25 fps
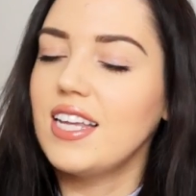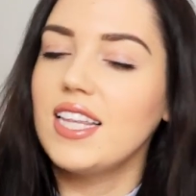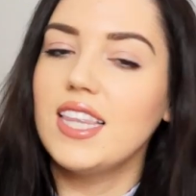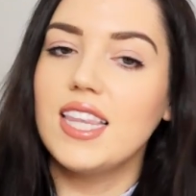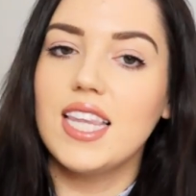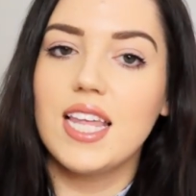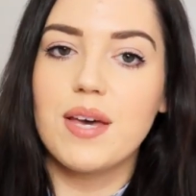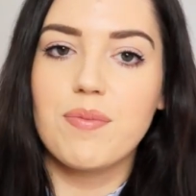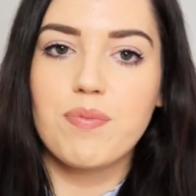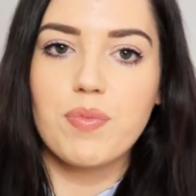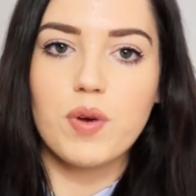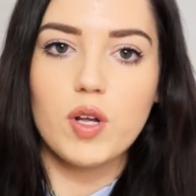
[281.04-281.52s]

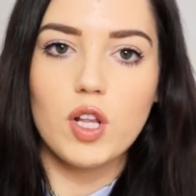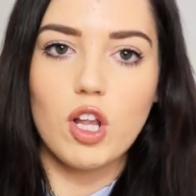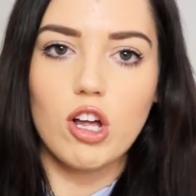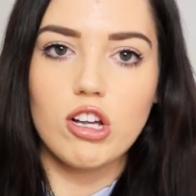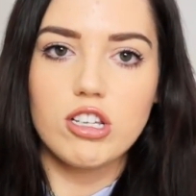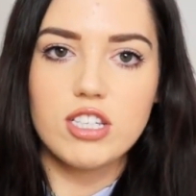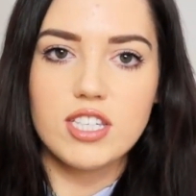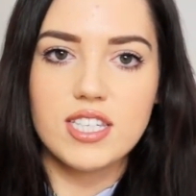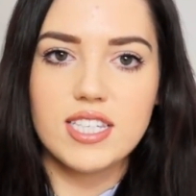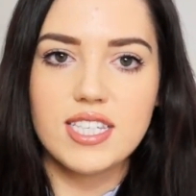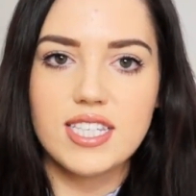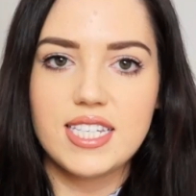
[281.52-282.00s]
Lip
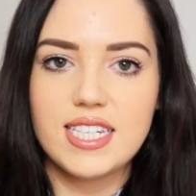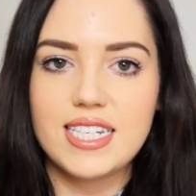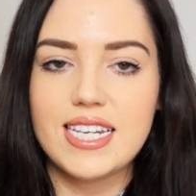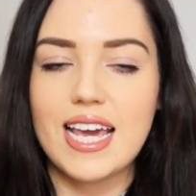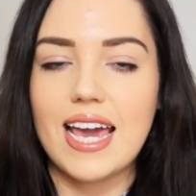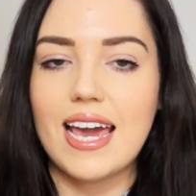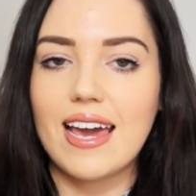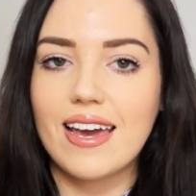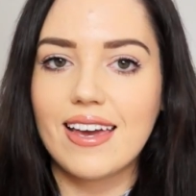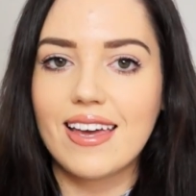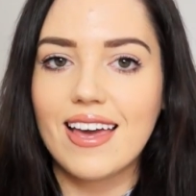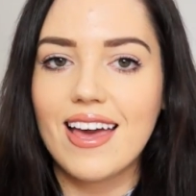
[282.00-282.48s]
Gloss
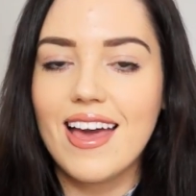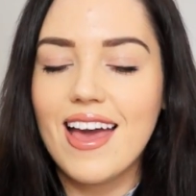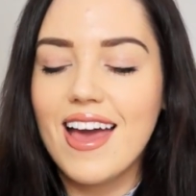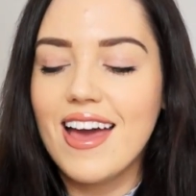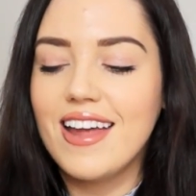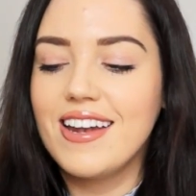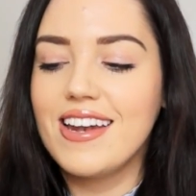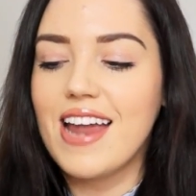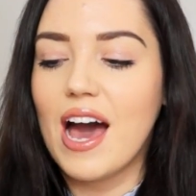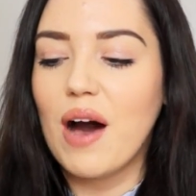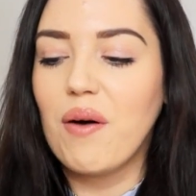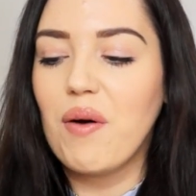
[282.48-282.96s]
Stick.
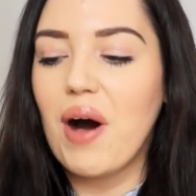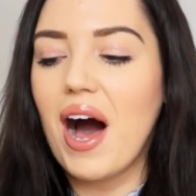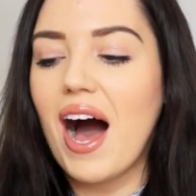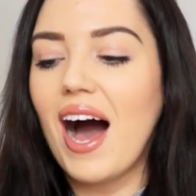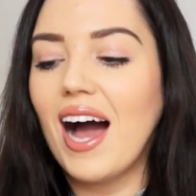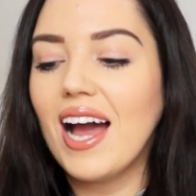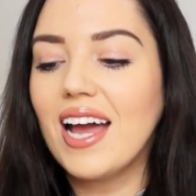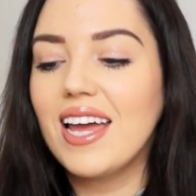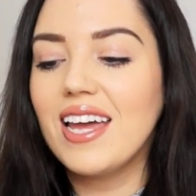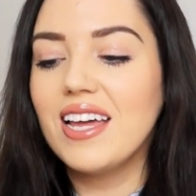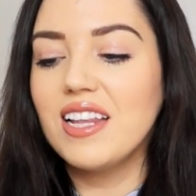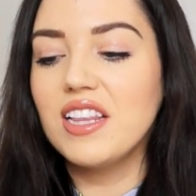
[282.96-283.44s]
Now,
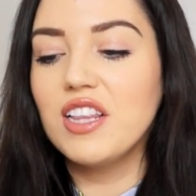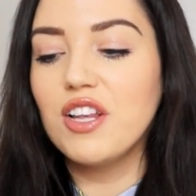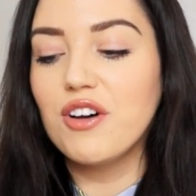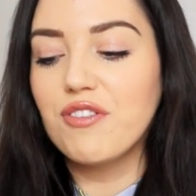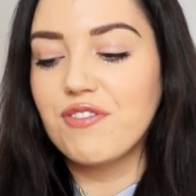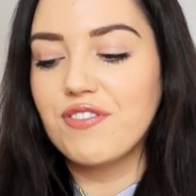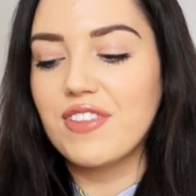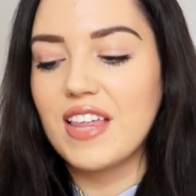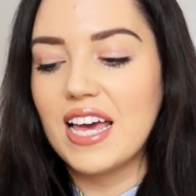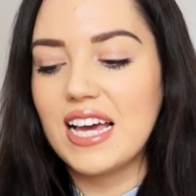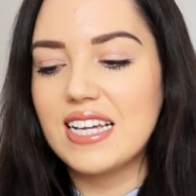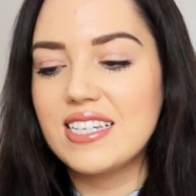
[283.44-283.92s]
I
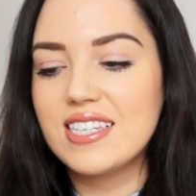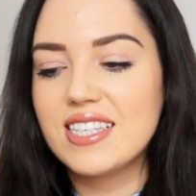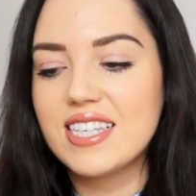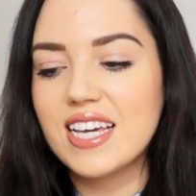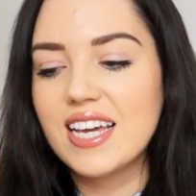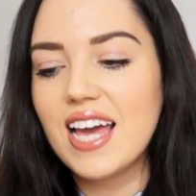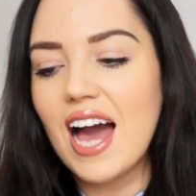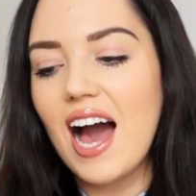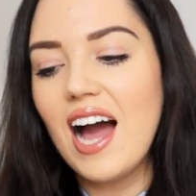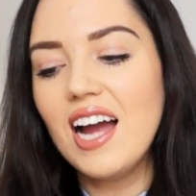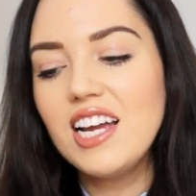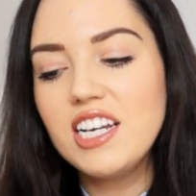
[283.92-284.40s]
love this. They're
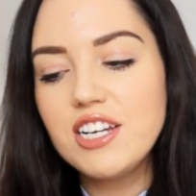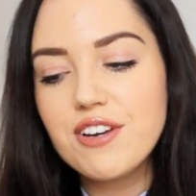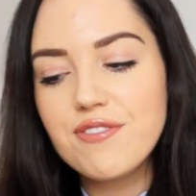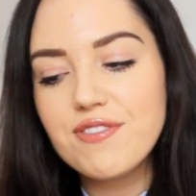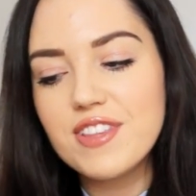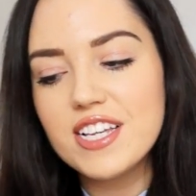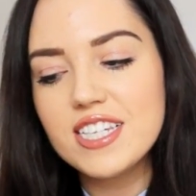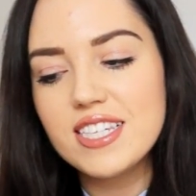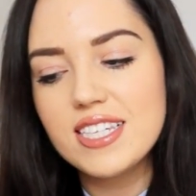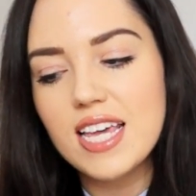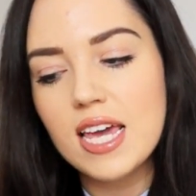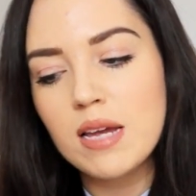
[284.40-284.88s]
kind of
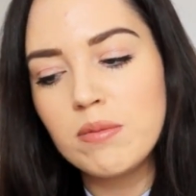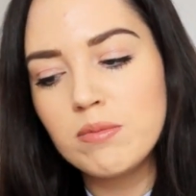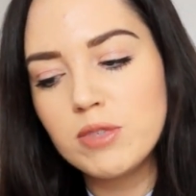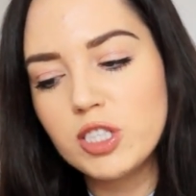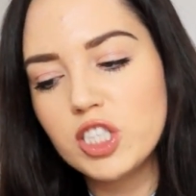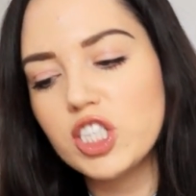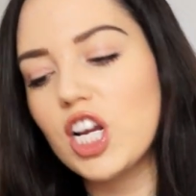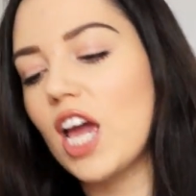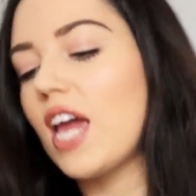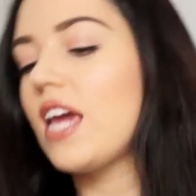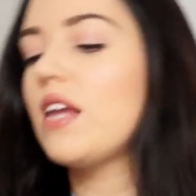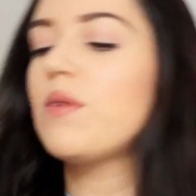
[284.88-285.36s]
the same
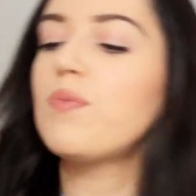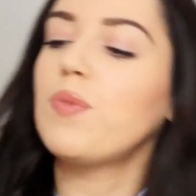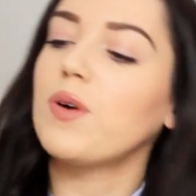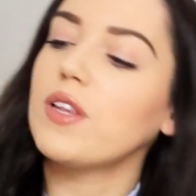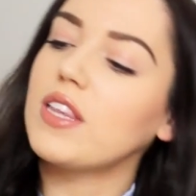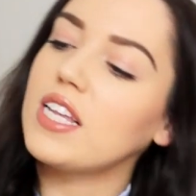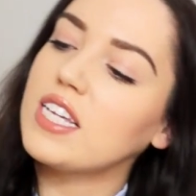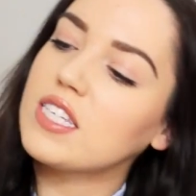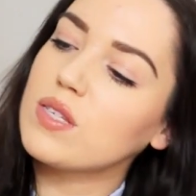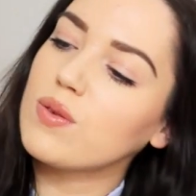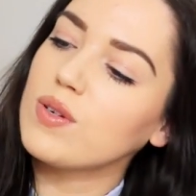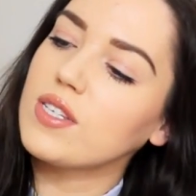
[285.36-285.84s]
shade,
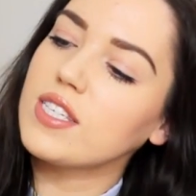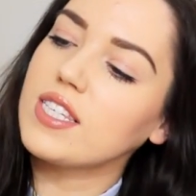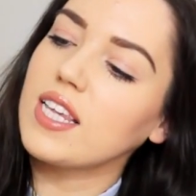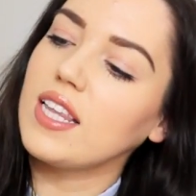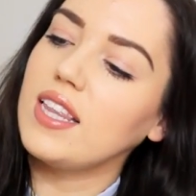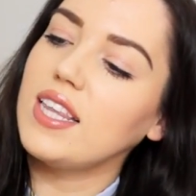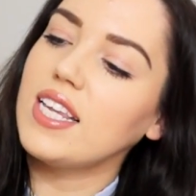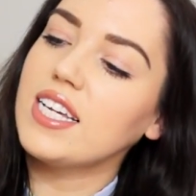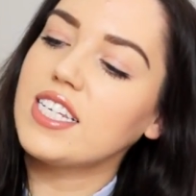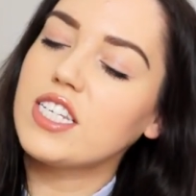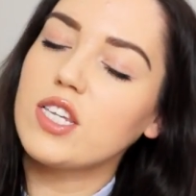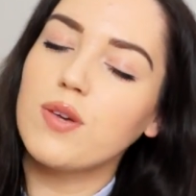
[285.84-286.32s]
but this one's a
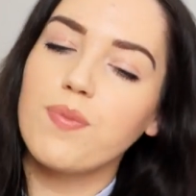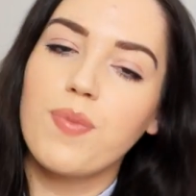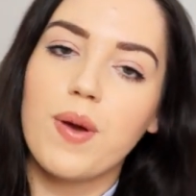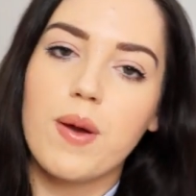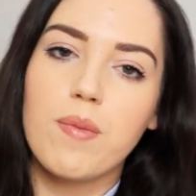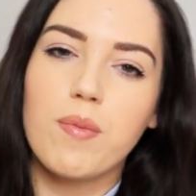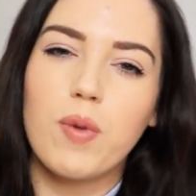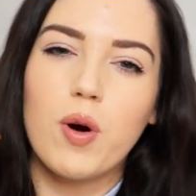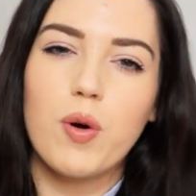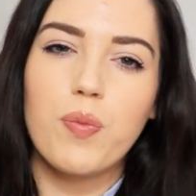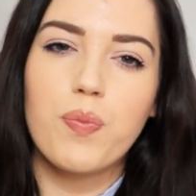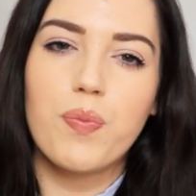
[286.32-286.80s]
little
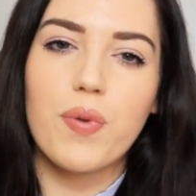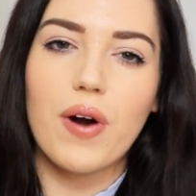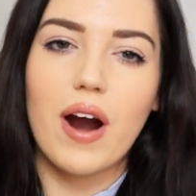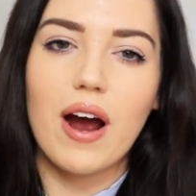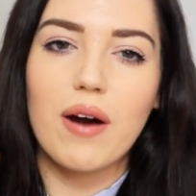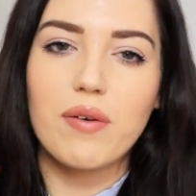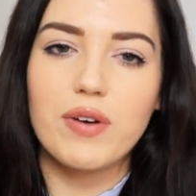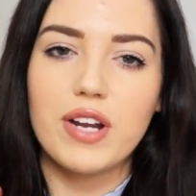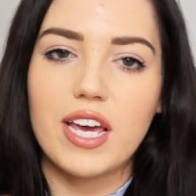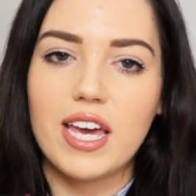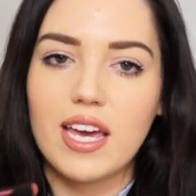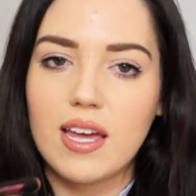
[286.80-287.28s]
bit more
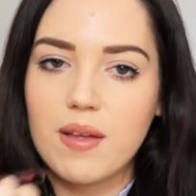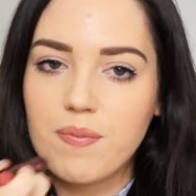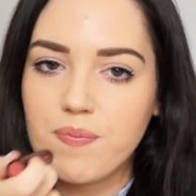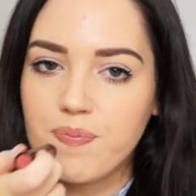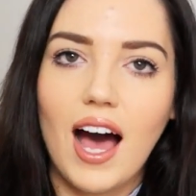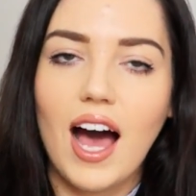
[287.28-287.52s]
browning.